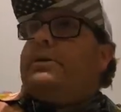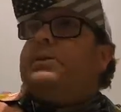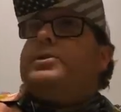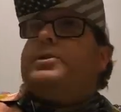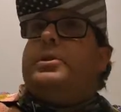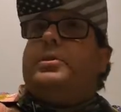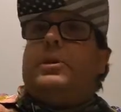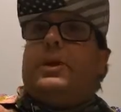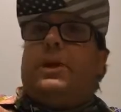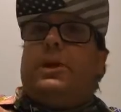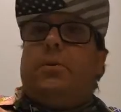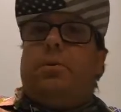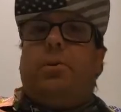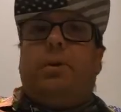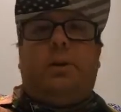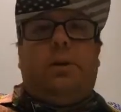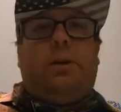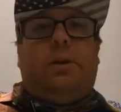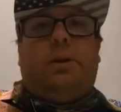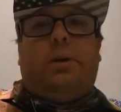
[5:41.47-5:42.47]
So in that
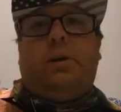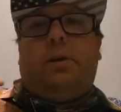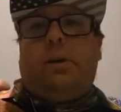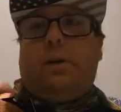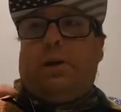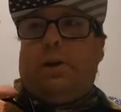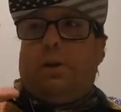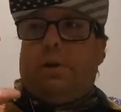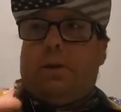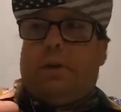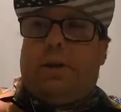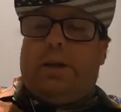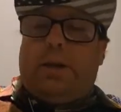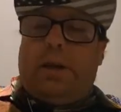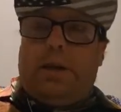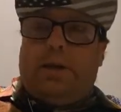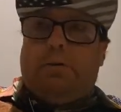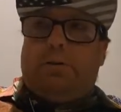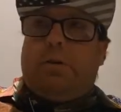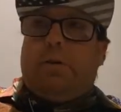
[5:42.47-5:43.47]
way, you know, they can
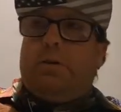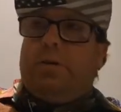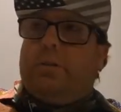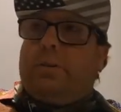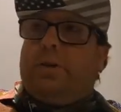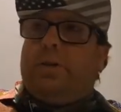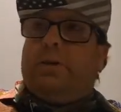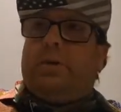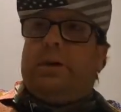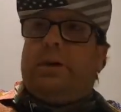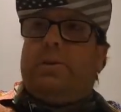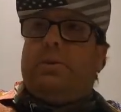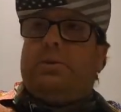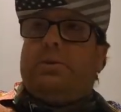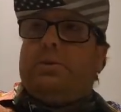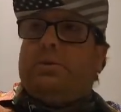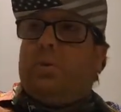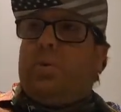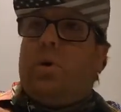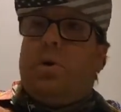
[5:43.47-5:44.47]
have a little bit of light
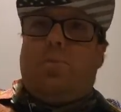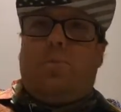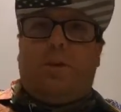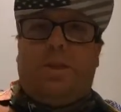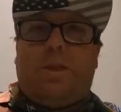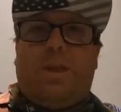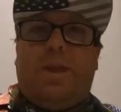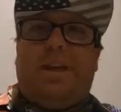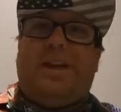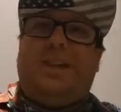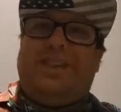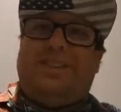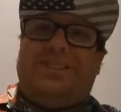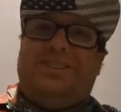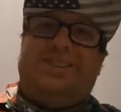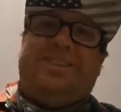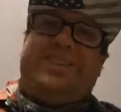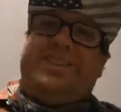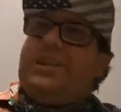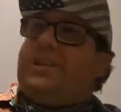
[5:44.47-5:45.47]
once in a while, but that
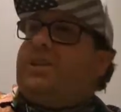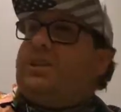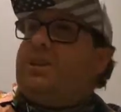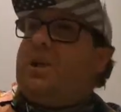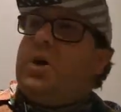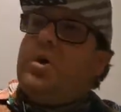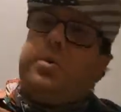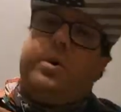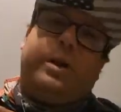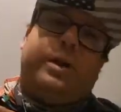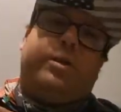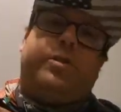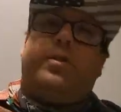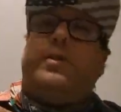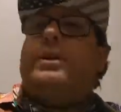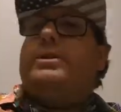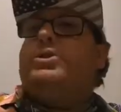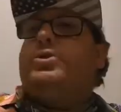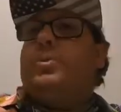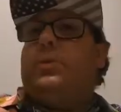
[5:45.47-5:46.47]
is it. No
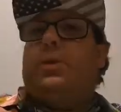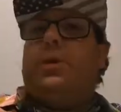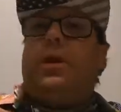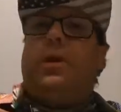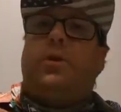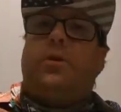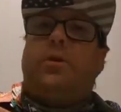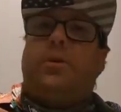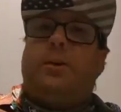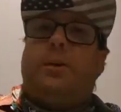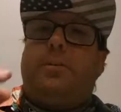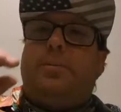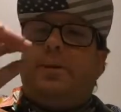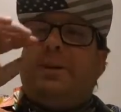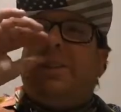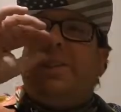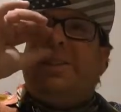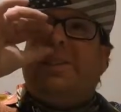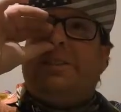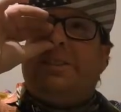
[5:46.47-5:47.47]
interaction with other
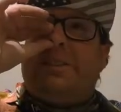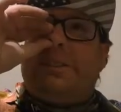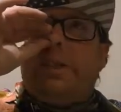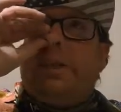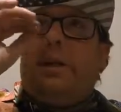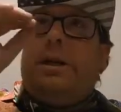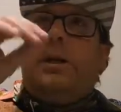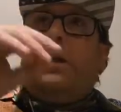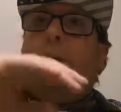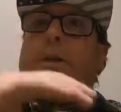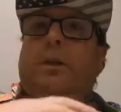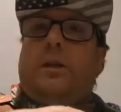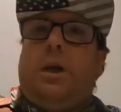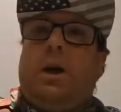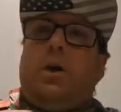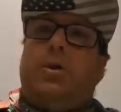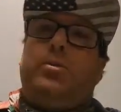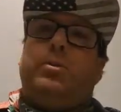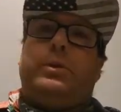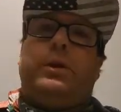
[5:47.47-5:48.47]
inmates,
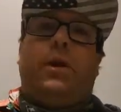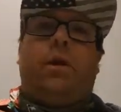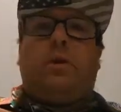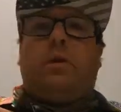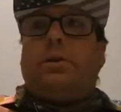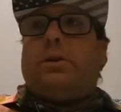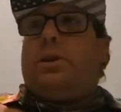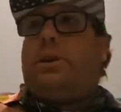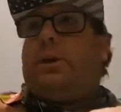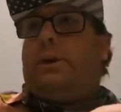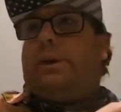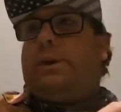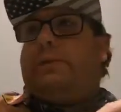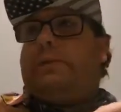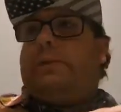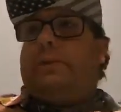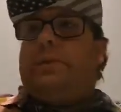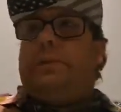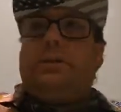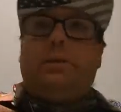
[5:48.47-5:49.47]
no yard
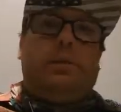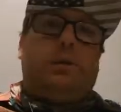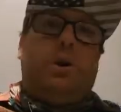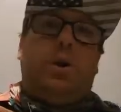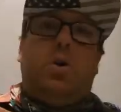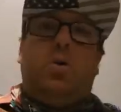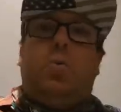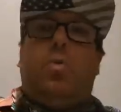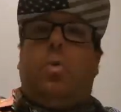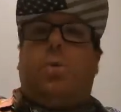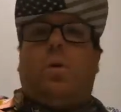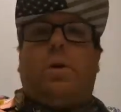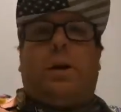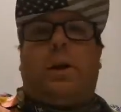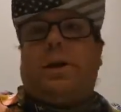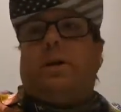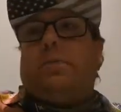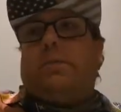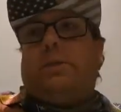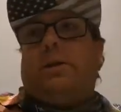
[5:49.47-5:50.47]
time, no
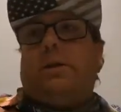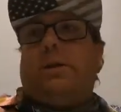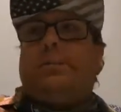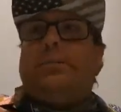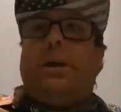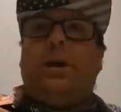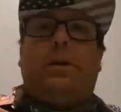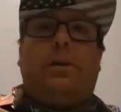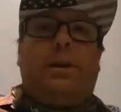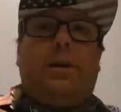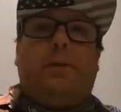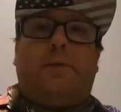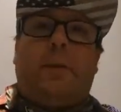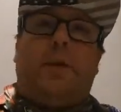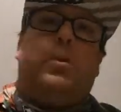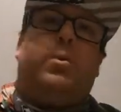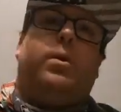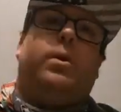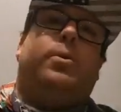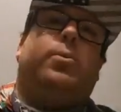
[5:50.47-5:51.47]
workout time, nothing. If
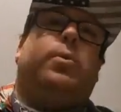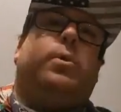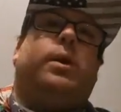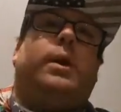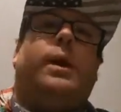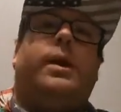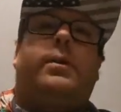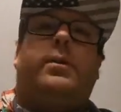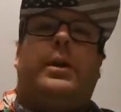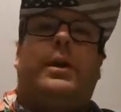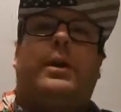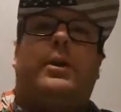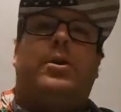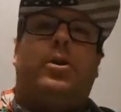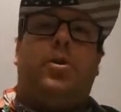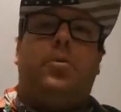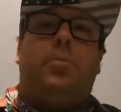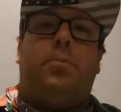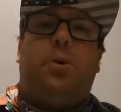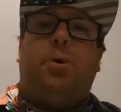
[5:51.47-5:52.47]
they want to work out, they can
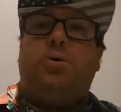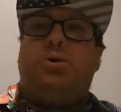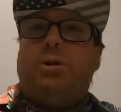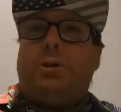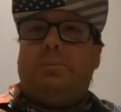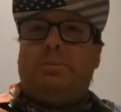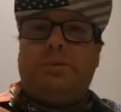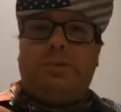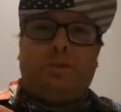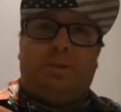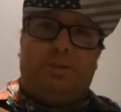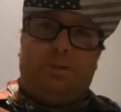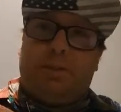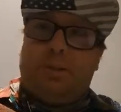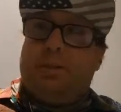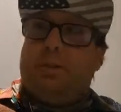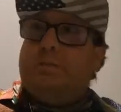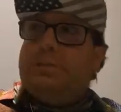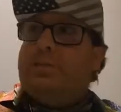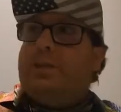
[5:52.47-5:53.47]
do push-ups and
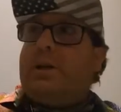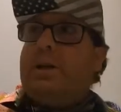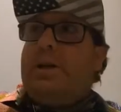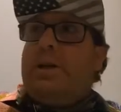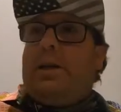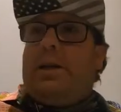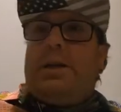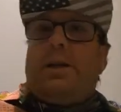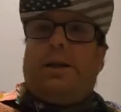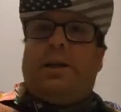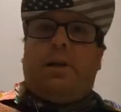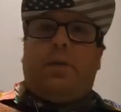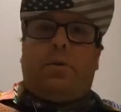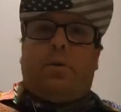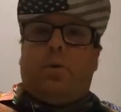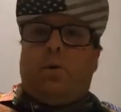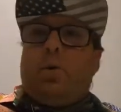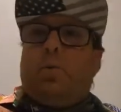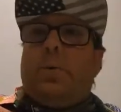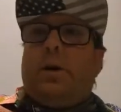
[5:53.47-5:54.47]
sit-ups in their
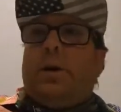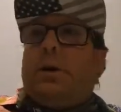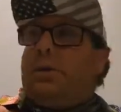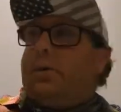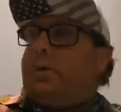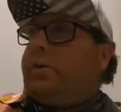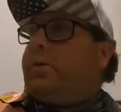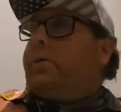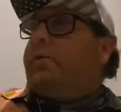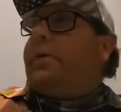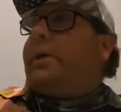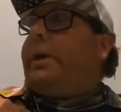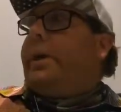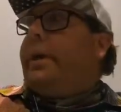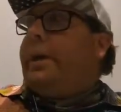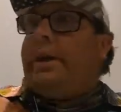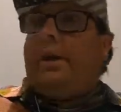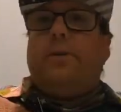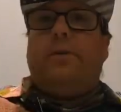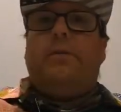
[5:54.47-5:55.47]
room and literally
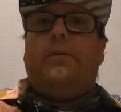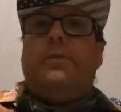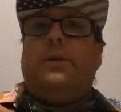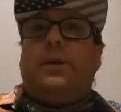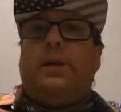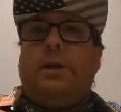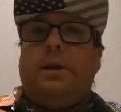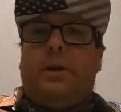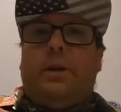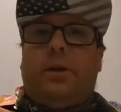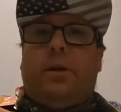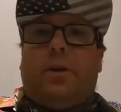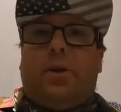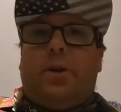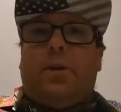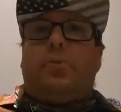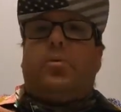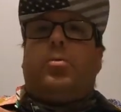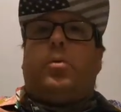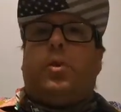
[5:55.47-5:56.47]
have
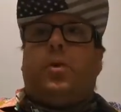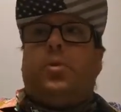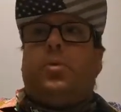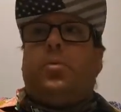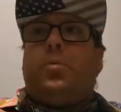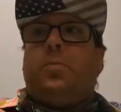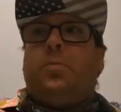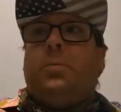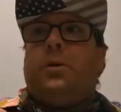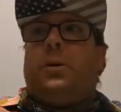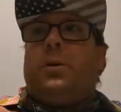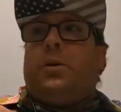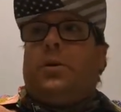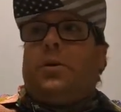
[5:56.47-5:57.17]
their room